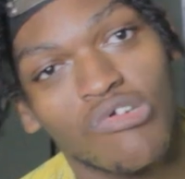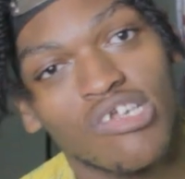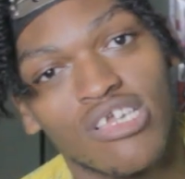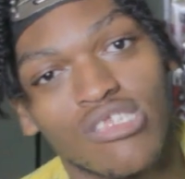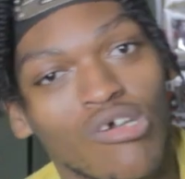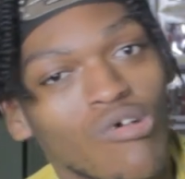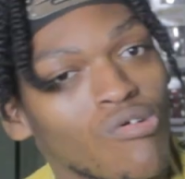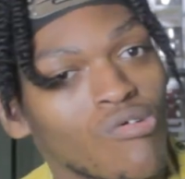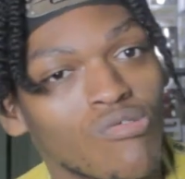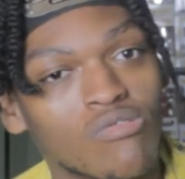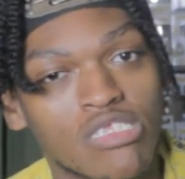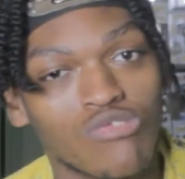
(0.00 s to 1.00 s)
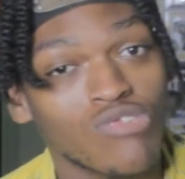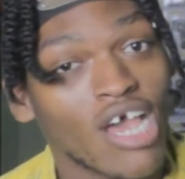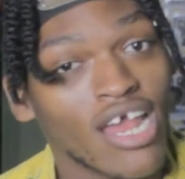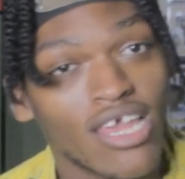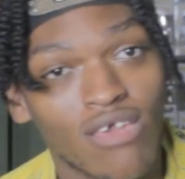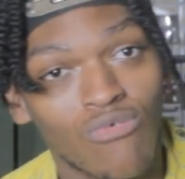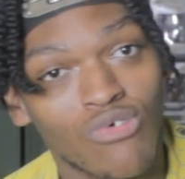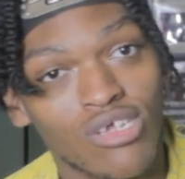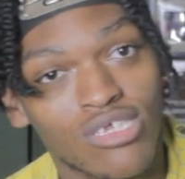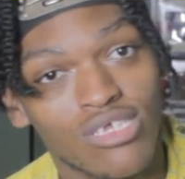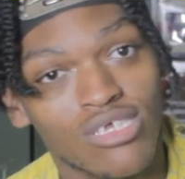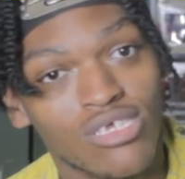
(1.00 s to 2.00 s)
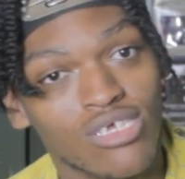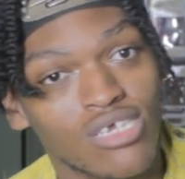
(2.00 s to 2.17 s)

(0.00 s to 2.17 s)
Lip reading: he told Tsunade, which